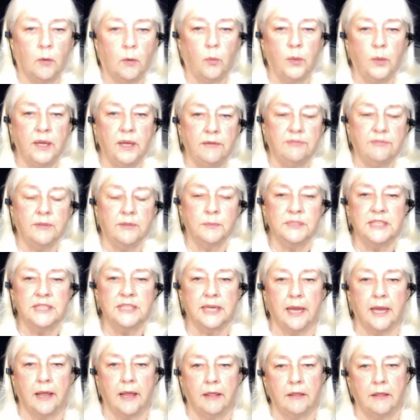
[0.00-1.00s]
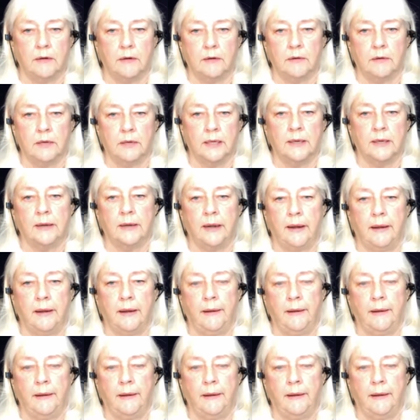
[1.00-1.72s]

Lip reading: weave them together and